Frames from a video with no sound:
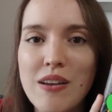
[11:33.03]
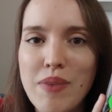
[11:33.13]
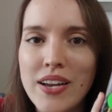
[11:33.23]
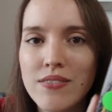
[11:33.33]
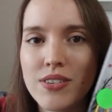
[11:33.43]
I
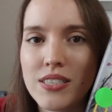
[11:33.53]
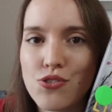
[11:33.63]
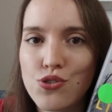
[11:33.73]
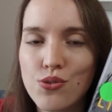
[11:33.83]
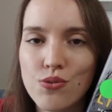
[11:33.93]
might read
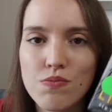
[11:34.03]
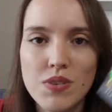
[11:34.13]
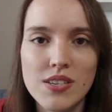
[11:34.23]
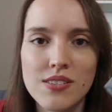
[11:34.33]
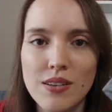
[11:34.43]
this soon,
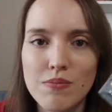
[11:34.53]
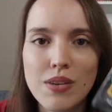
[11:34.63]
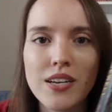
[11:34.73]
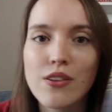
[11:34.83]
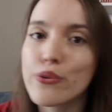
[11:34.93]
because I'm
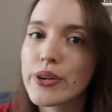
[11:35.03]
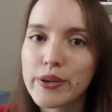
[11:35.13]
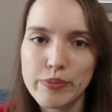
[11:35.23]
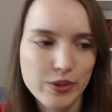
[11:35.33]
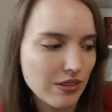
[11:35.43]
in a
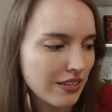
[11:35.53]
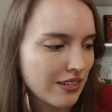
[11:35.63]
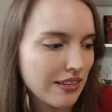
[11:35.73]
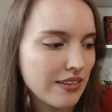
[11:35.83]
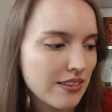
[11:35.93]
thriller mood
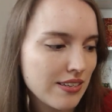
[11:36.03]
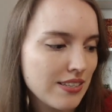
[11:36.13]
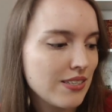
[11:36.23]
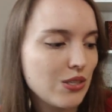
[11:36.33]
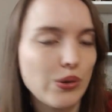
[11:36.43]
lately,
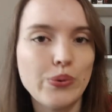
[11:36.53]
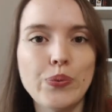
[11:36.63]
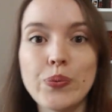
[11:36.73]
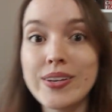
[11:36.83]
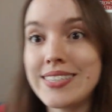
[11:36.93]
so